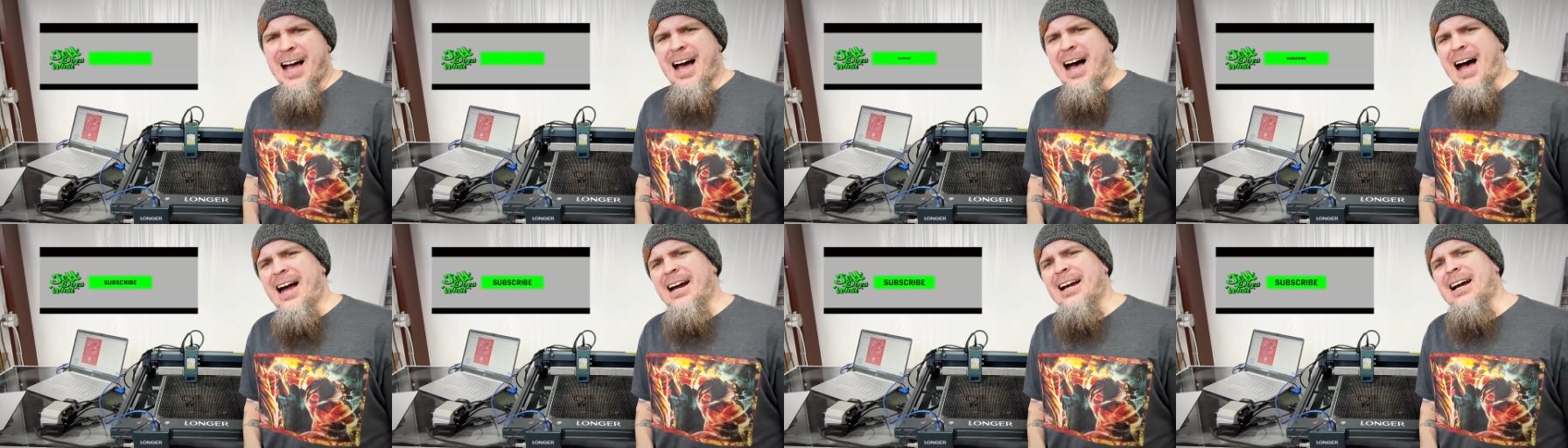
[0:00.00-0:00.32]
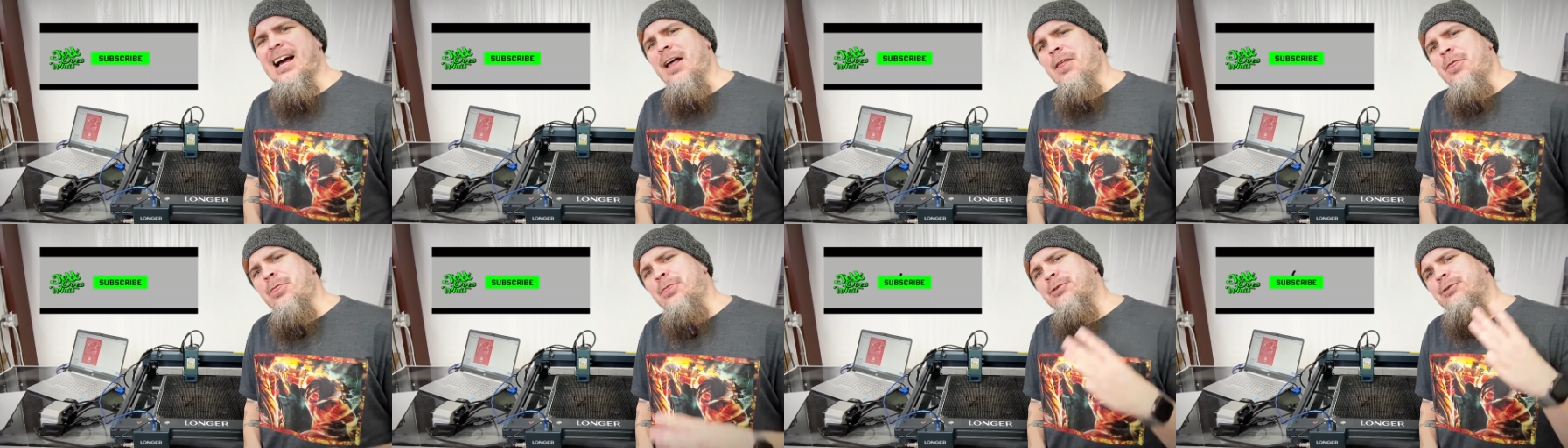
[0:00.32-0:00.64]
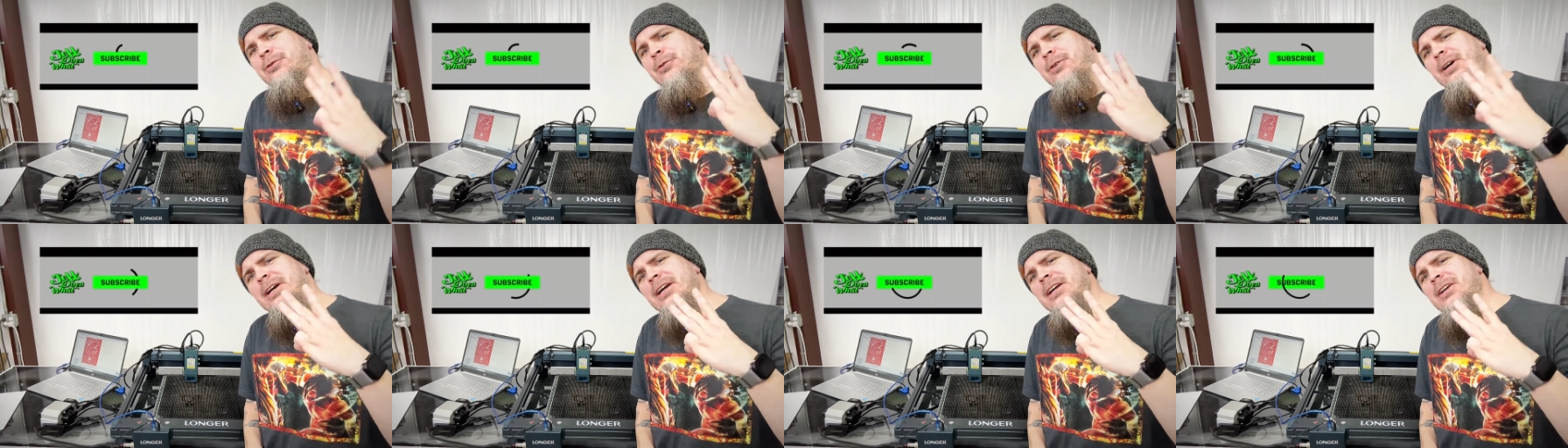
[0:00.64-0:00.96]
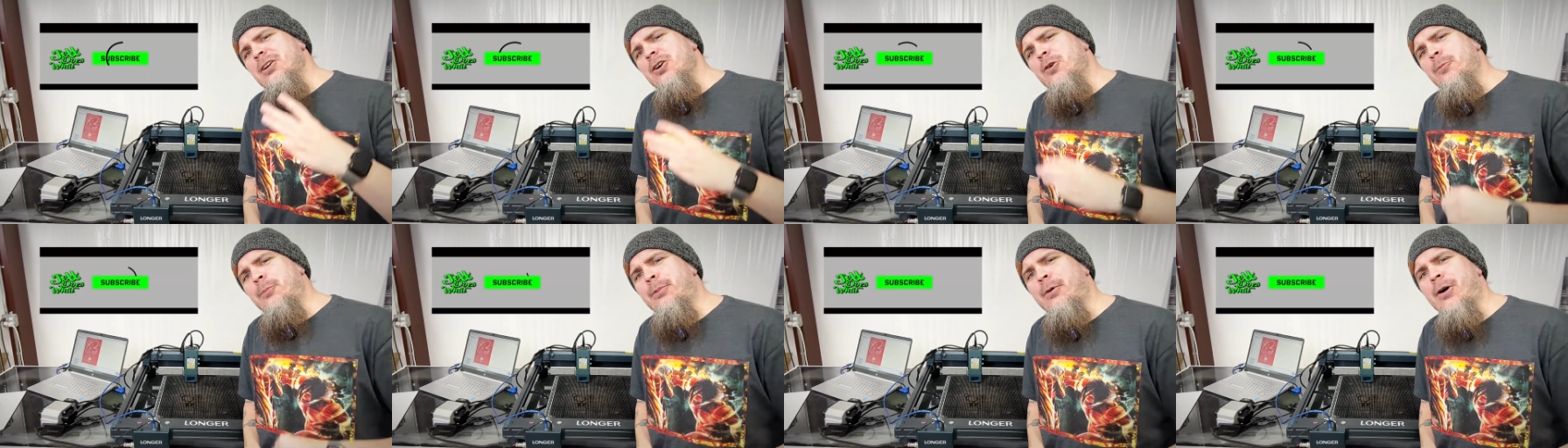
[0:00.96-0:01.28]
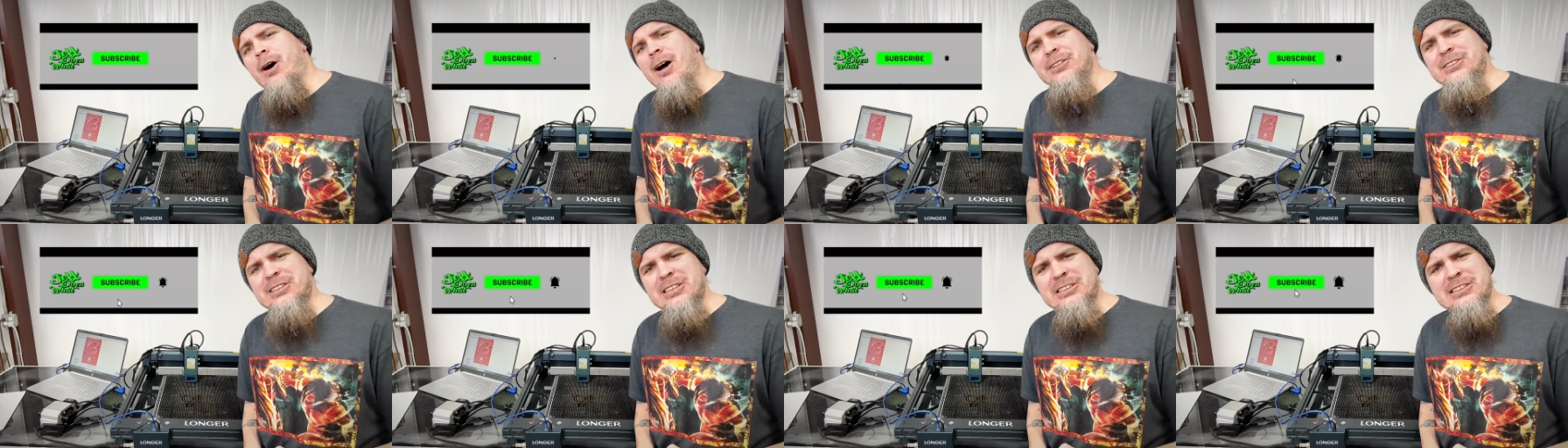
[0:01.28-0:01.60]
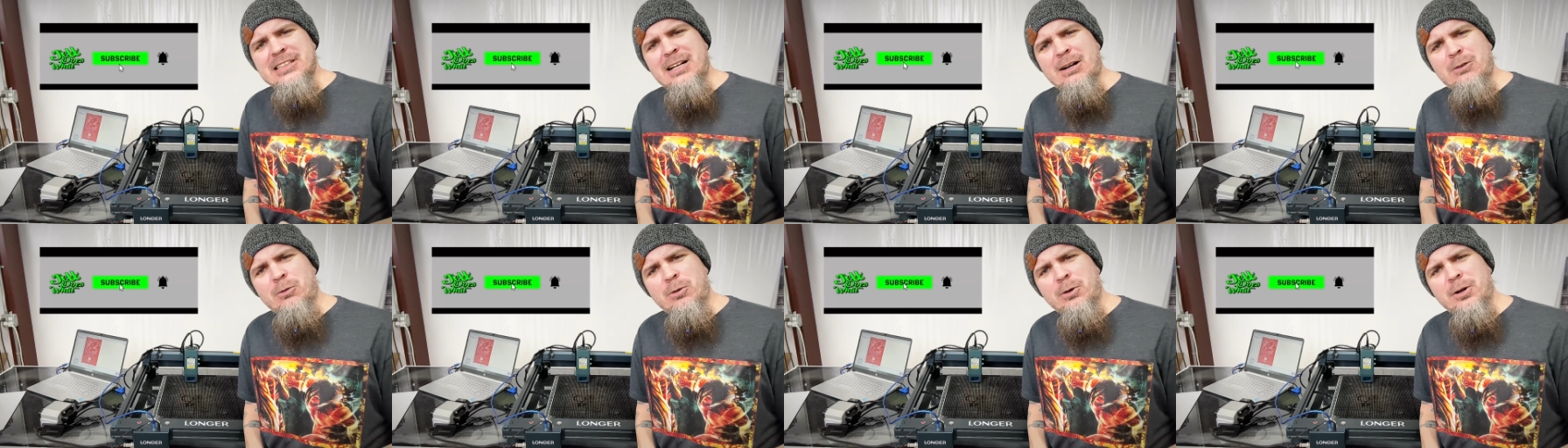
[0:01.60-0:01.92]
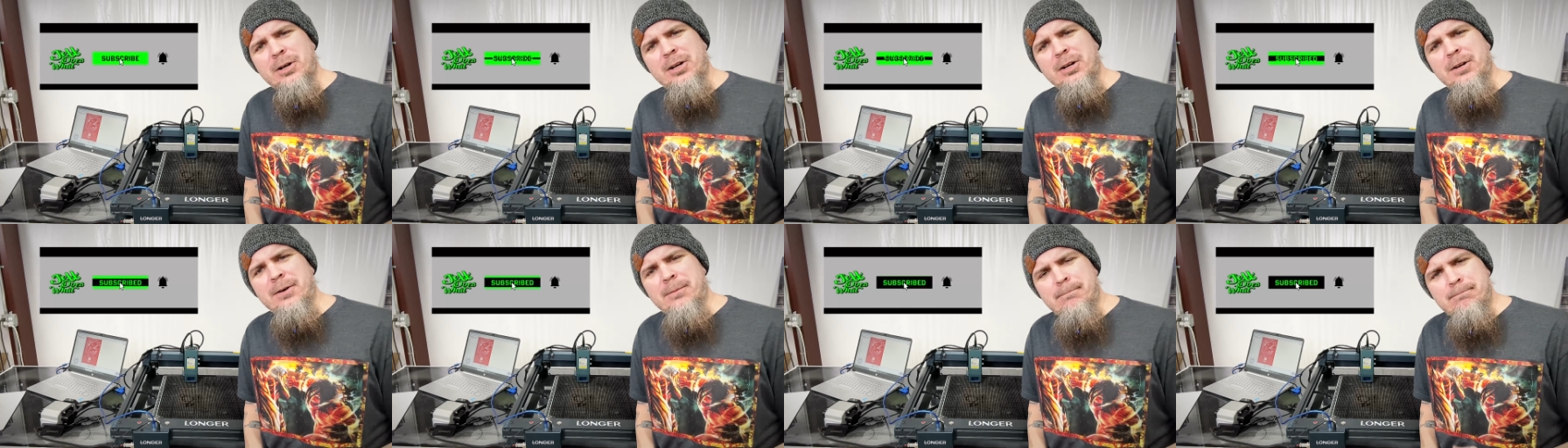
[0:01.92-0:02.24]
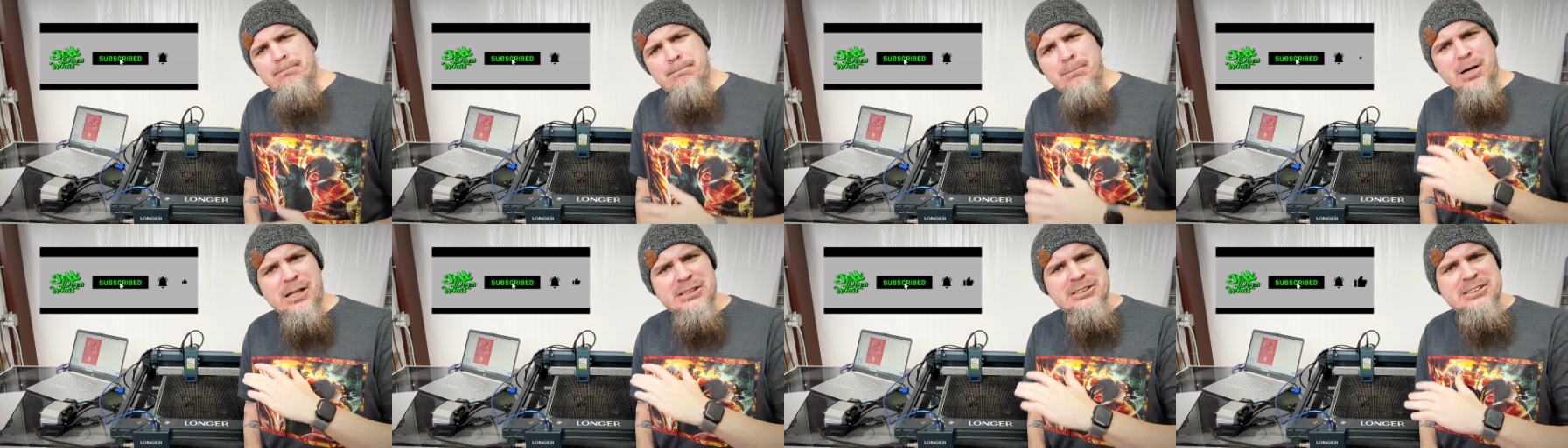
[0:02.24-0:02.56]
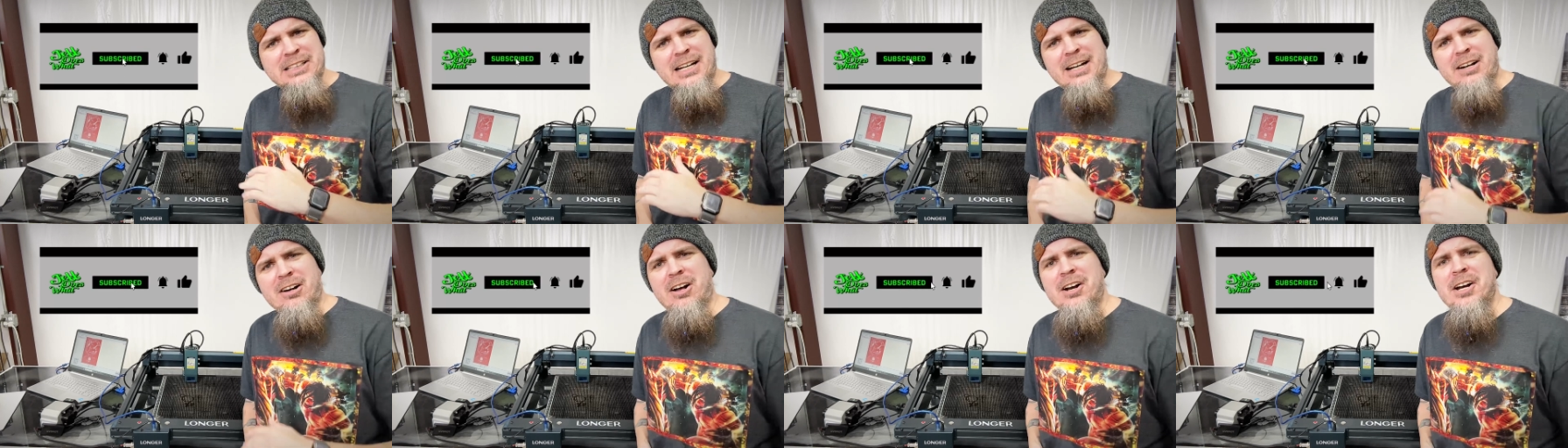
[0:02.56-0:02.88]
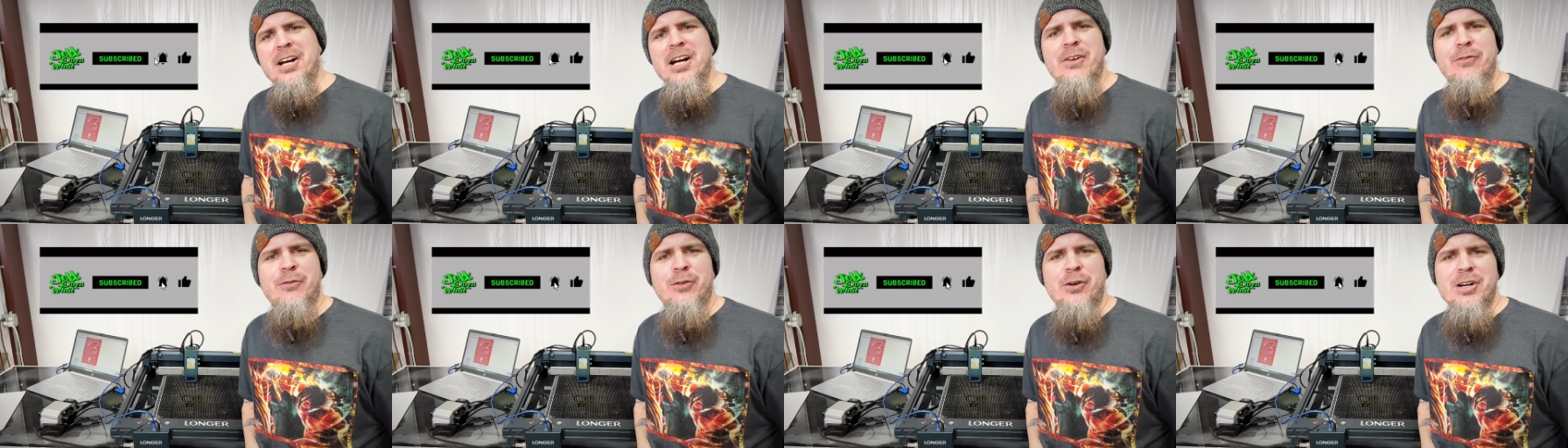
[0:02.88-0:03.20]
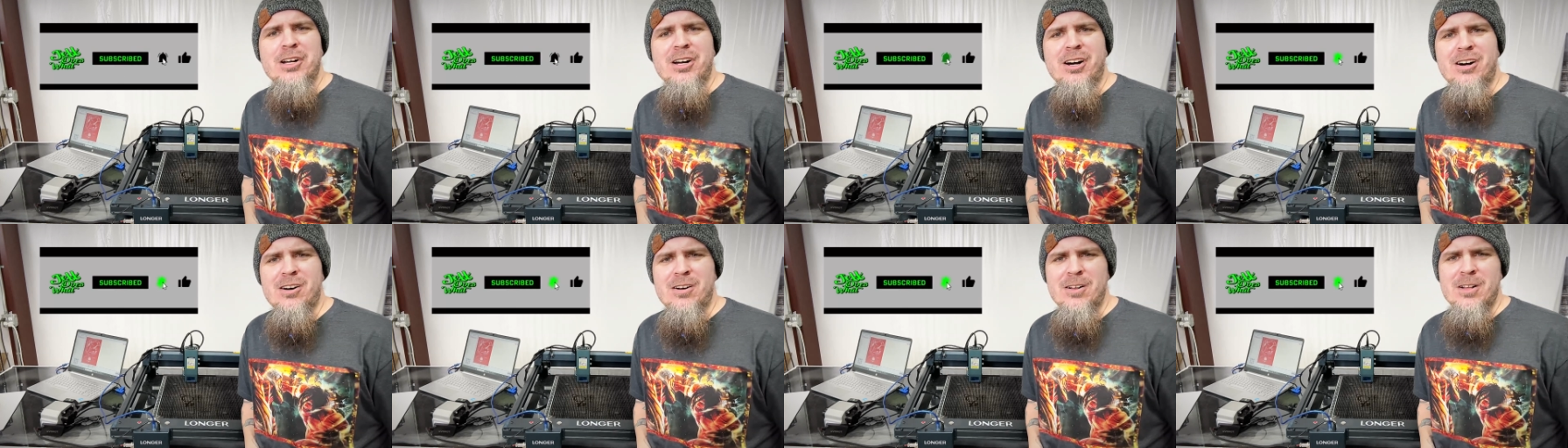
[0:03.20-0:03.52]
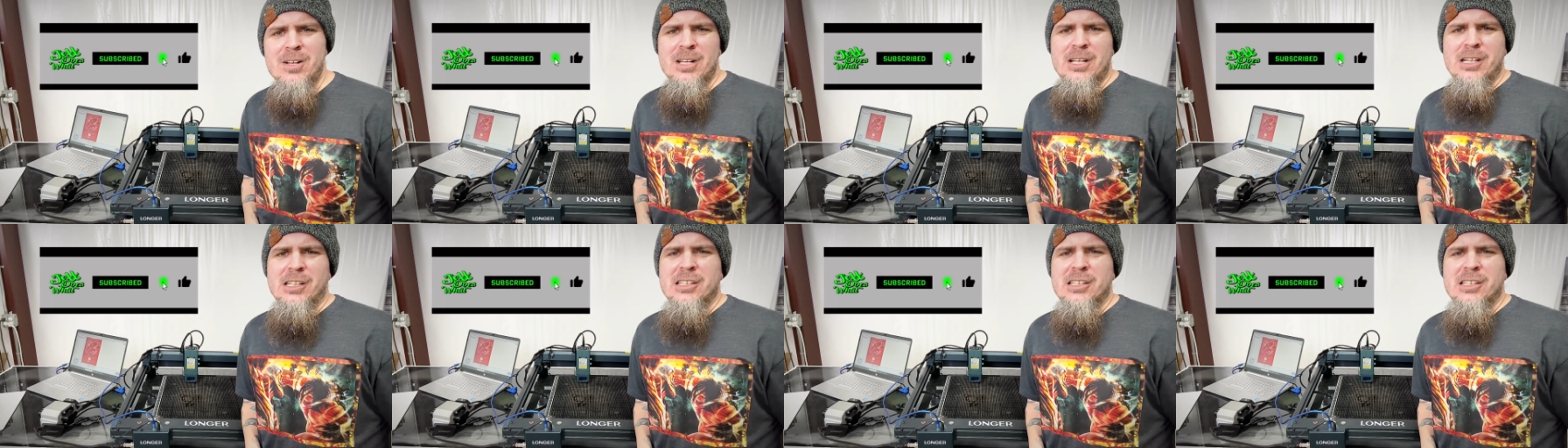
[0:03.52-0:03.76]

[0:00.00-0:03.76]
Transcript: I got three new projects that I want to bust out on here for y'all,